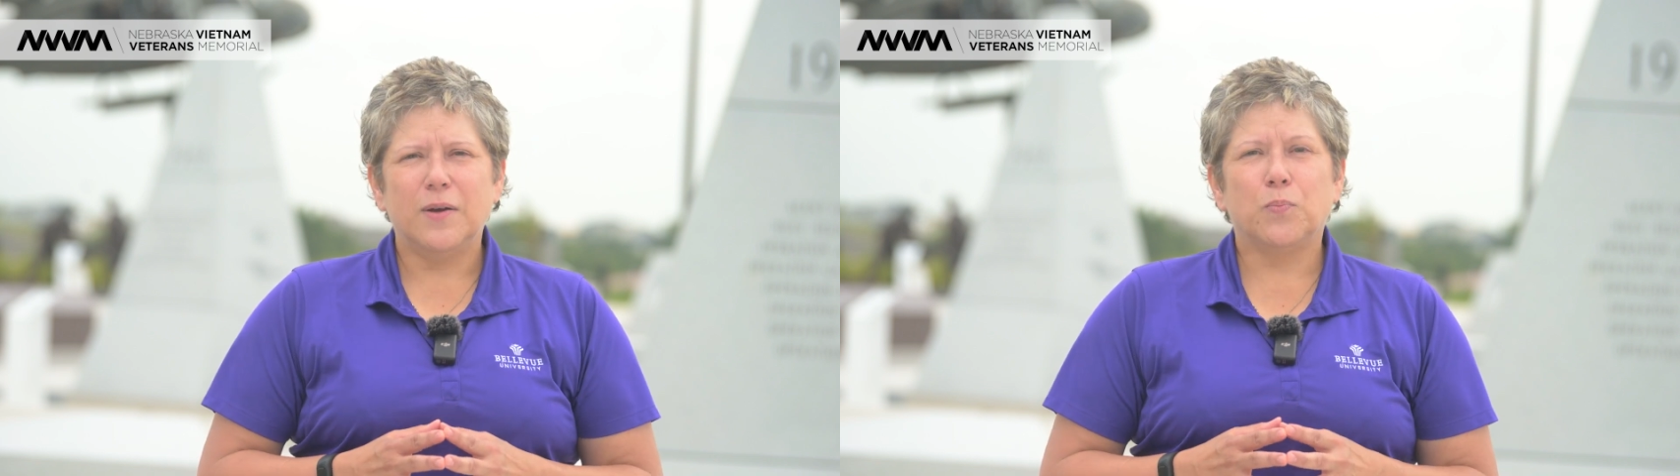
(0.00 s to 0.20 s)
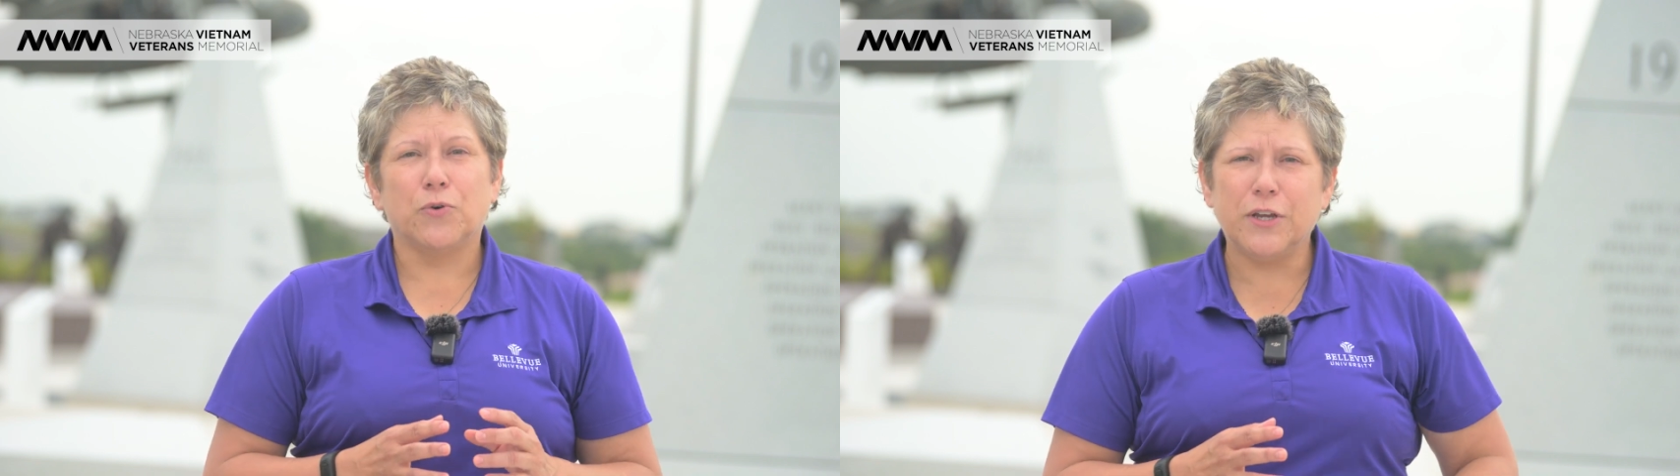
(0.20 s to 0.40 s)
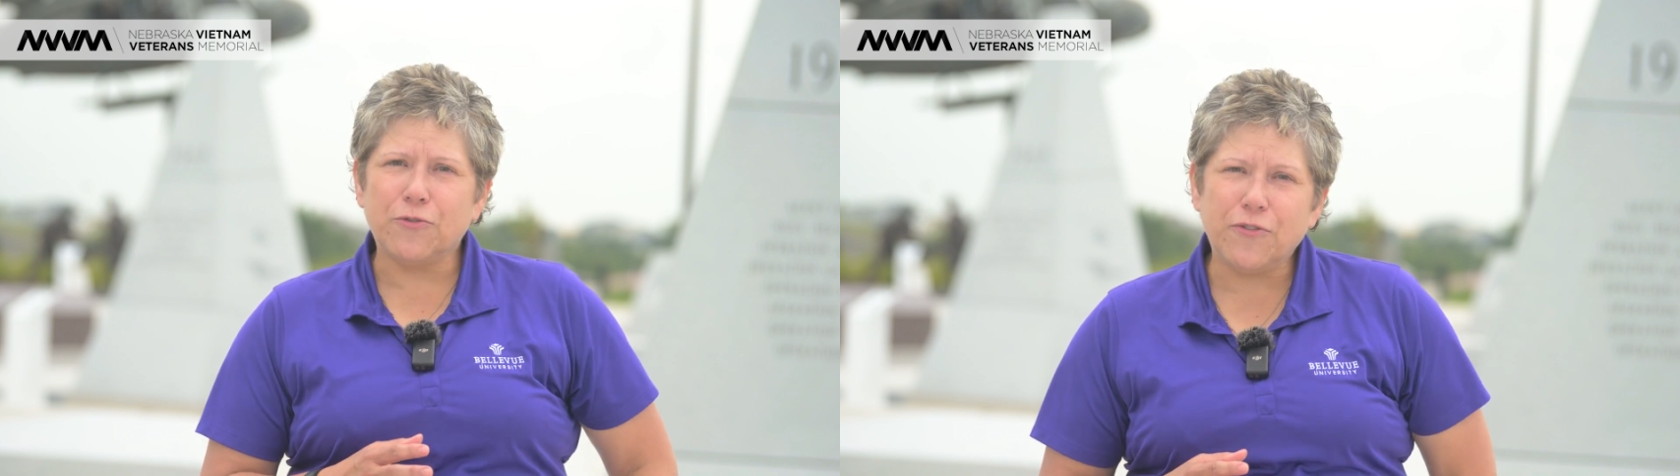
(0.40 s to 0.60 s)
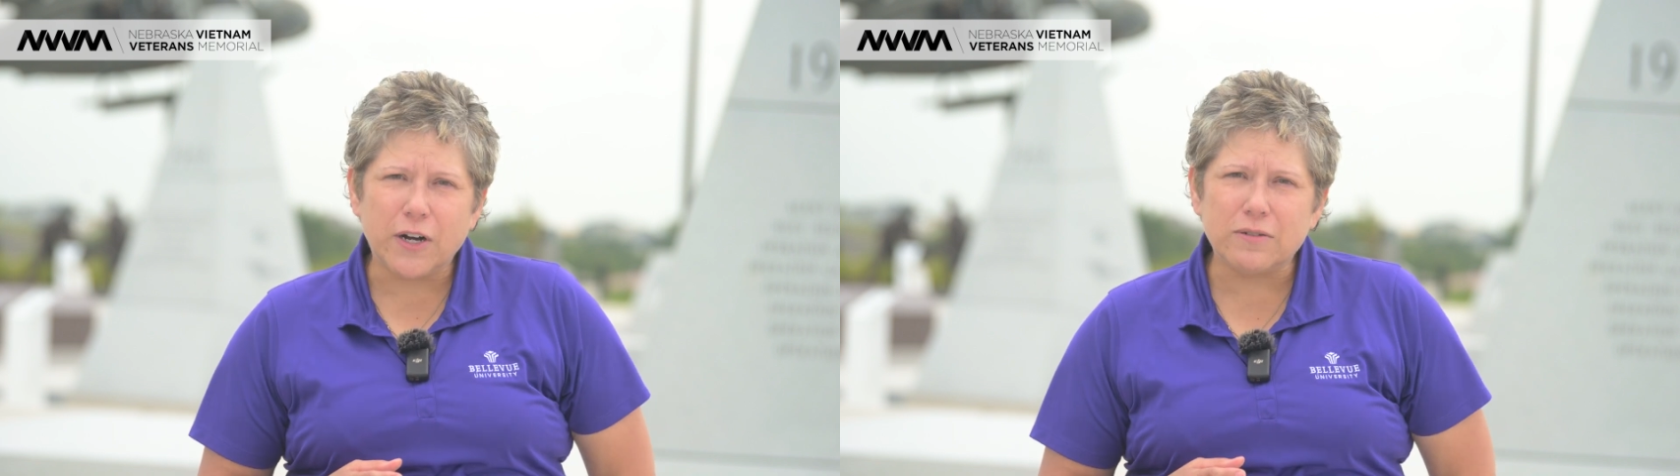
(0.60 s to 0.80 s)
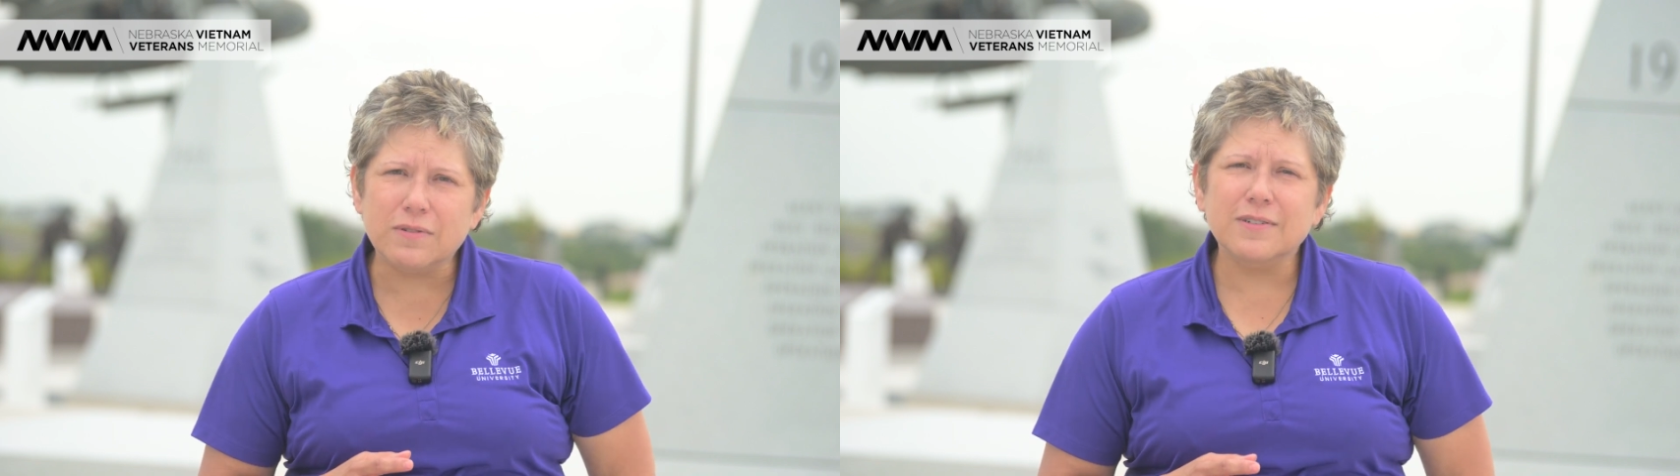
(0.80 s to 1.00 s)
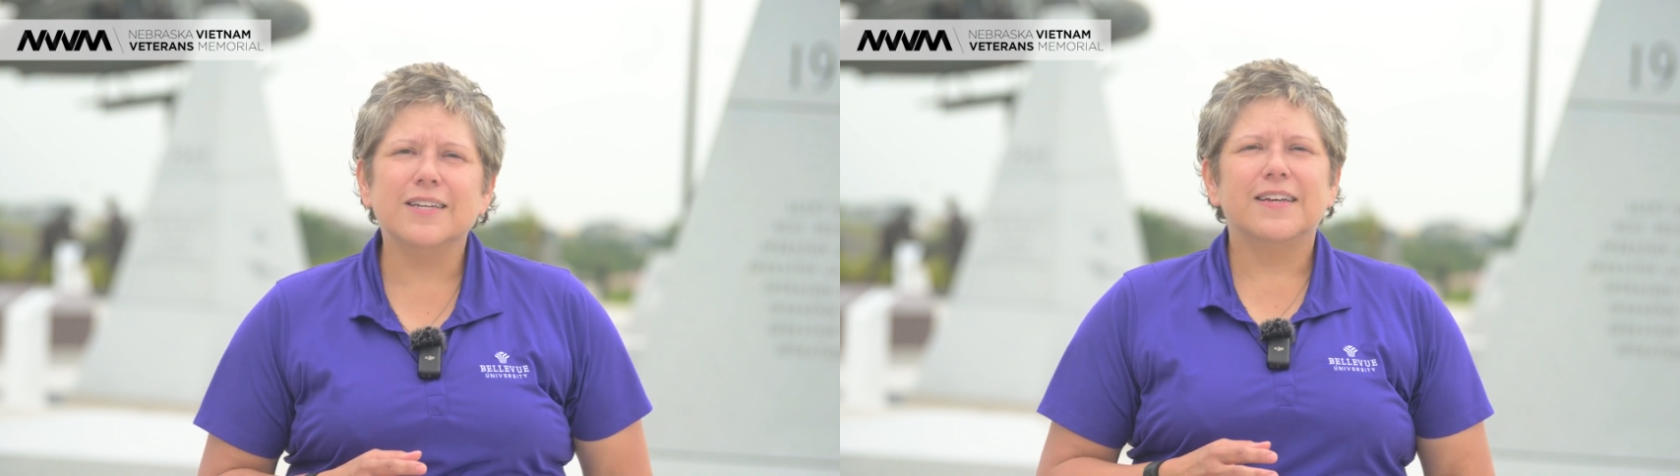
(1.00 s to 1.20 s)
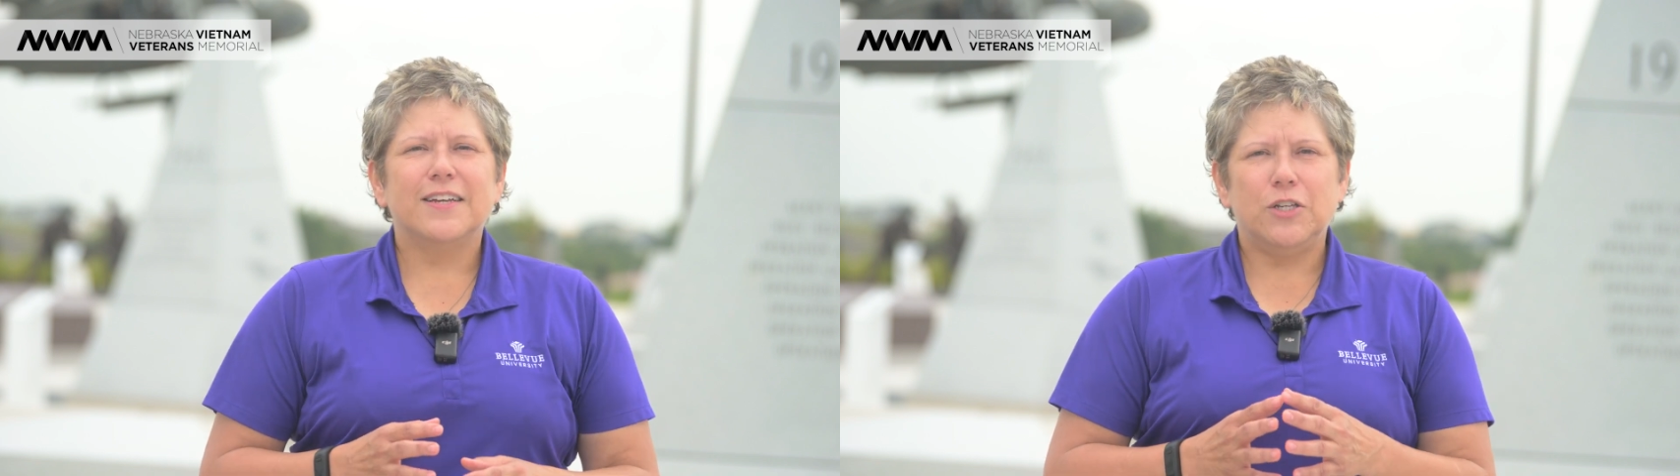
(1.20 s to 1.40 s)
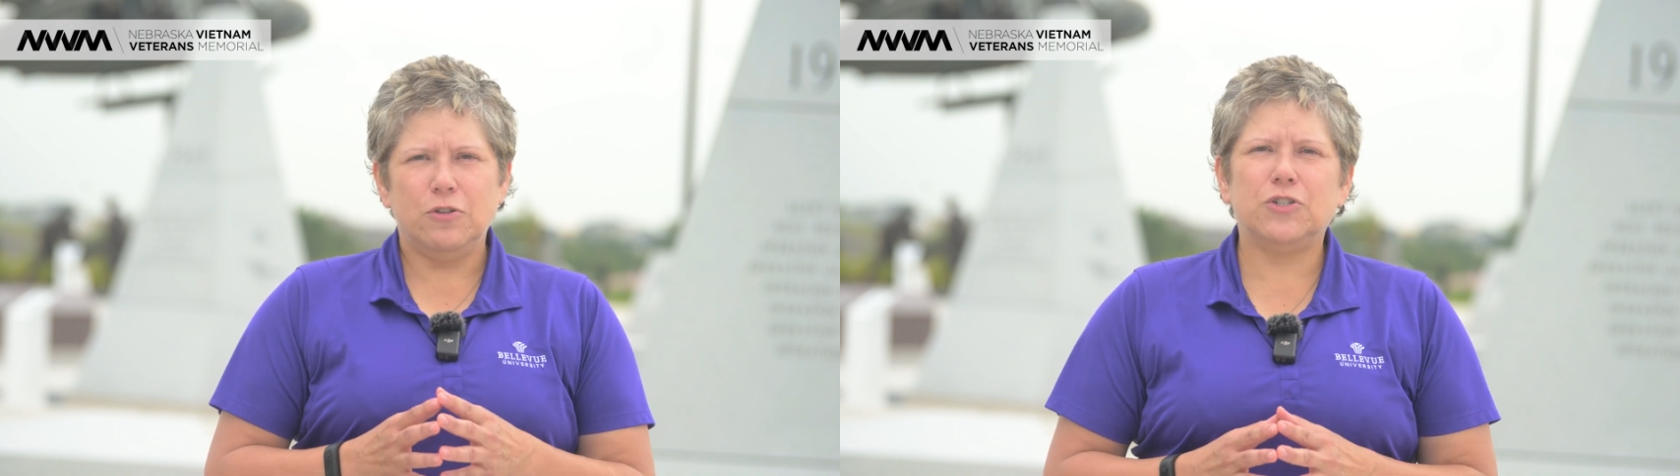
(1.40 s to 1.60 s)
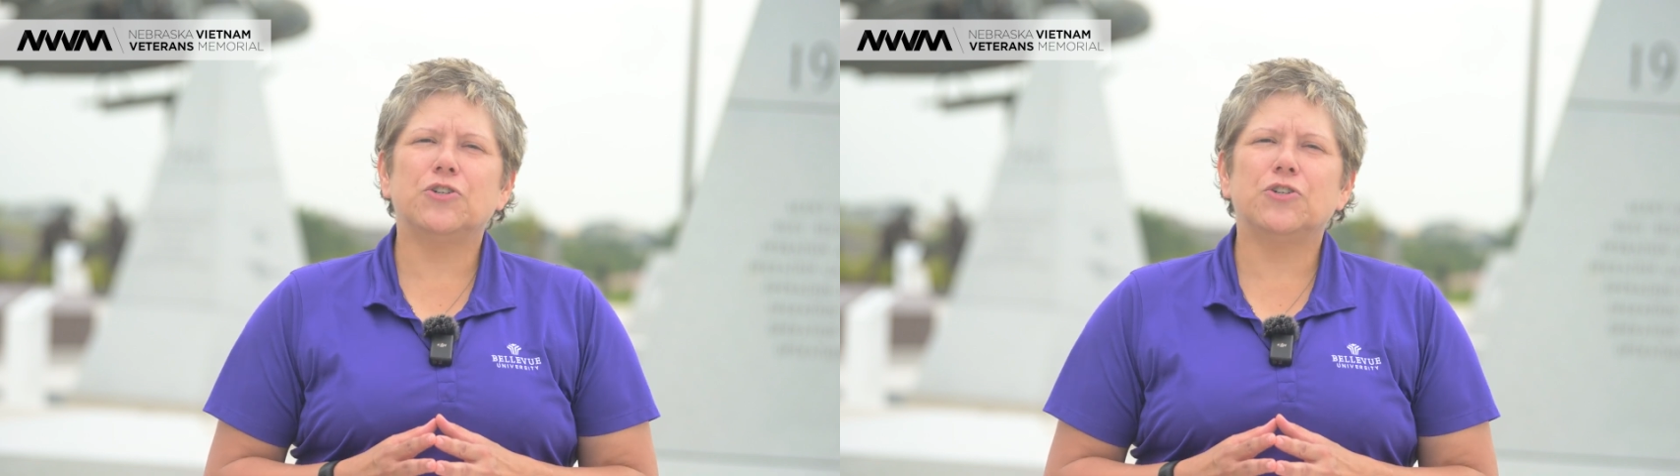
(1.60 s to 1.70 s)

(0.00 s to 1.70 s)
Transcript: bring your phone, use